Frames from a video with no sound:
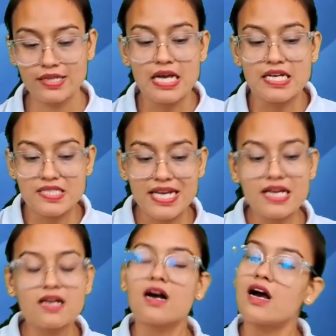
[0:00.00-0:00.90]
See,
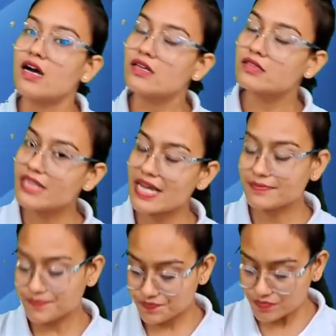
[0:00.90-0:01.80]
they
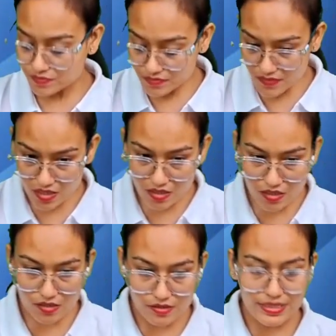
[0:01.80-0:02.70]

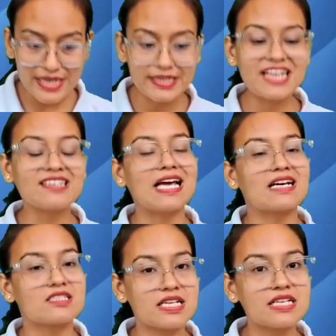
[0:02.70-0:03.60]
they take
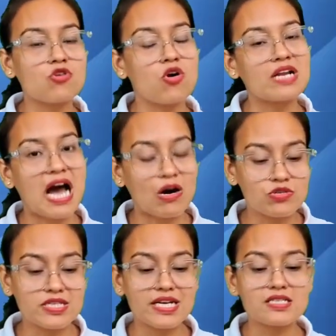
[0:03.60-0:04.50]
taxes on
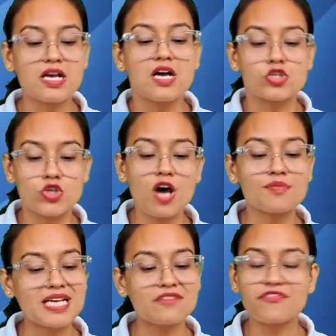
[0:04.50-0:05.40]
houses, shops
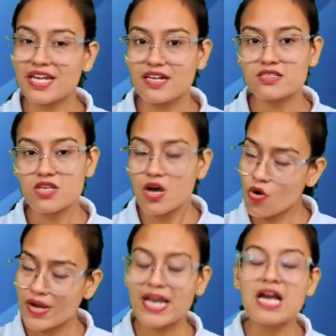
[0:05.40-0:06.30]
and fairs.
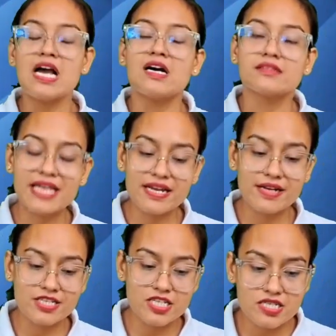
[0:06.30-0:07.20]
Okay, they
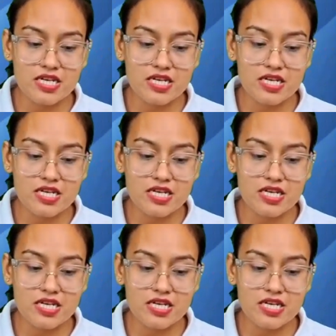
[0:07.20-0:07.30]
register,